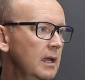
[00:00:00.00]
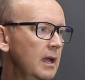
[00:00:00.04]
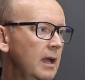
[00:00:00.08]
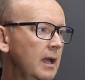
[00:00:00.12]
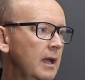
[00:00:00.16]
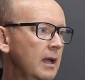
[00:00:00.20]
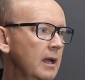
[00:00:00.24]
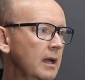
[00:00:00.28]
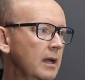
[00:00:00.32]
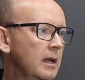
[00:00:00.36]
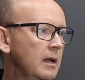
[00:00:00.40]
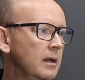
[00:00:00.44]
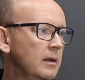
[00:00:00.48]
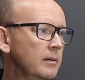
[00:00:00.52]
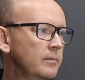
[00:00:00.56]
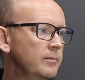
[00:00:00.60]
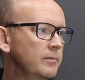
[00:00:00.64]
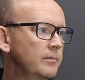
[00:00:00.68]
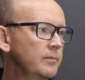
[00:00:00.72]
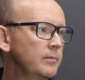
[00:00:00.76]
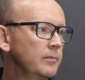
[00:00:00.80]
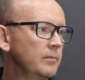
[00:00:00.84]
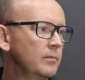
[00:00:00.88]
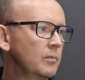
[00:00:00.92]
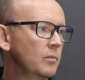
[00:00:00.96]
Uh,
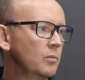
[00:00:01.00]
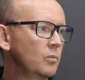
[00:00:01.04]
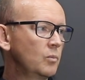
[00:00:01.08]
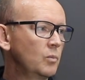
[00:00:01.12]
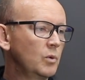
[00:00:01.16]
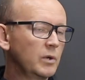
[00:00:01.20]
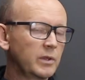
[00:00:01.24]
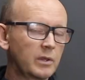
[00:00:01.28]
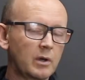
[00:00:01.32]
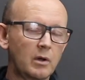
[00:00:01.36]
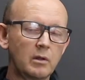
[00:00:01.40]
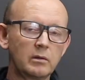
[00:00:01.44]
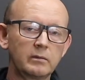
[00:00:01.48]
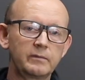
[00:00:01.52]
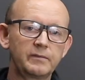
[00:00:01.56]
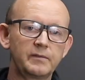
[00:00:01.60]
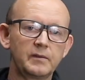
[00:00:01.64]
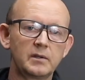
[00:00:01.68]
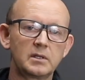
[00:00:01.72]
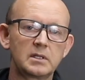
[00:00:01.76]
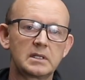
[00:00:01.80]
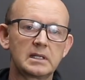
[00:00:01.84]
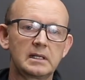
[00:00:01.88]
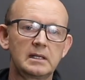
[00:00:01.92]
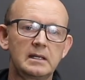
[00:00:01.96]
withhold
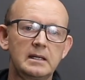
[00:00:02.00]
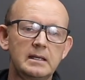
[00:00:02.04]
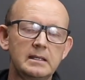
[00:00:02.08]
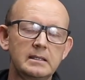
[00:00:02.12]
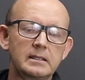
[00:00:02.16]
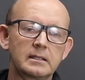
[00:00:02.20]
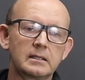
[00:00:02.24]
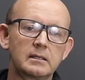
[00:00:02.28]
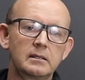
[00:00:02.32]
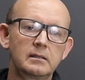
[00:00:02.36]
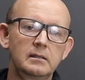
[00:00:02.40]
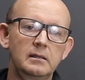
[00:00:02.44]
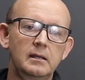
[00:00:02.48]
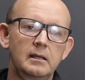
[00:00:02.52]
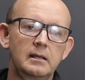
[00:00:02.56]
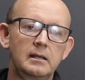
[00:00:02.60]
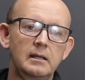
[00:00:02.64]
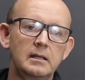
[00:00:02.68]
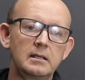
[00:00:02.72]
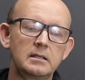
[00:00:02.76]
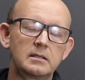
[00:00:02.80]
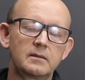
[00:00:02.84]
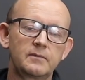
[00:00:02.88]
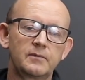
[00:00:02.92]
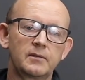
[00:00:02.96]
fertilizer at
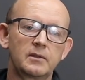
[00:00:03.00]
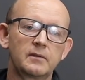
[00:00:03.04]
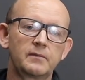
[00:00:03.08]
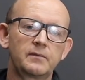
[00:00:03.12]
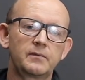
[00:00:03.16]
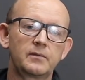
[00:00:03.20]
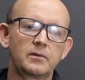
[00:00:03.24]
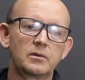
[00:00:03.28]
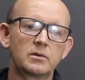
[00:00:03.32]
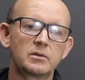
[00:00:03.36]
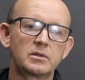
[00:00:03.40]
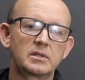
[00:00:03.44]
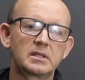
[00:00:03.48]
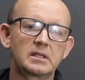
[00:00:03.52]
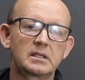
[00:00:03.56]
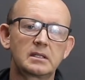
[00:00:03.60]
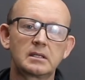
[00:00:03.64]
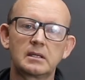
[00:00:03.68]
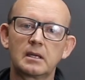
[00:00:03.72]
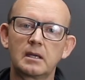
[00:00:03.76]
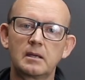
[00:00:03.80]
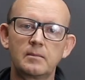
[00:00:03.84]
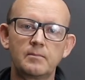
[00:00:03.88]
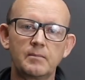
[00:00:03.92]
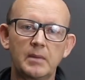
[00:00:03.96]
least for the first,
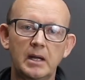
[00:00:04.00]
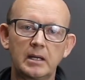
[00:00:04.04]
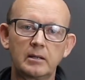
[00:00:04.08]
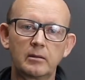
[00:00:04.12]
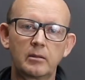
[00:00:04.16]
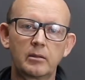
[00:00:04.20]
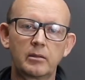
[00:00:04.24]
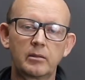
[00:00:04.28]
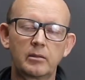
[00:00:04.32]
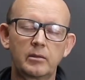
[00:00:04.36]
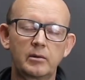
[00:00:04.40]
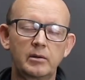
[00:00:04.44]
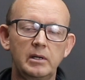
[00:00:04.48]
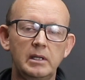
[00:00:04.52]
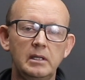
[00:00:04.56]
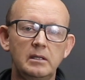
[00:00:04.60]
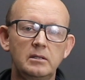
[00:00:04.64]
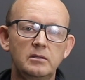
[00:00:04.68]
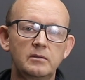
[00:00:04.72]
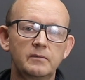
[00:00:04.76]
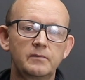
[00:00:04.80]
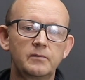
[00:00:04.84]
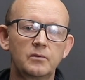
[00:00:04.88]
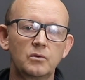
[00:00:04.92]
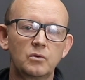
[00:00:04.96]
say, month, three
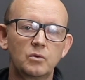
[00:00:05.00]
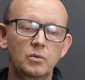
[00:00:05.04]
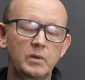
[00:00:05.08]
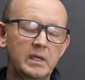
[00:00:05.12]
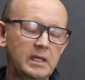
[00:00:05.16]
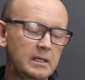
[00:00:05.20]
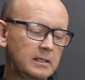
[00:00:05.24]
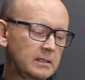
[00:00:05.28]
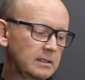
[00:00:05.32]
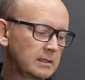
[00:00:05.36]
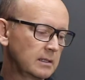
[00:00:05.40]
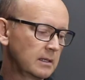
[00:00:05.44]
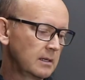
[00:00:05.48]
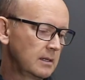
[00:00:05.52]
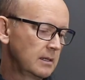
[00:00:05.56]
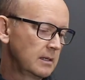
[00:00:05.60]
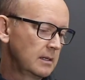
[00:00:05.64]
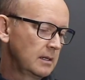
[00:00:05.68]
to four weeks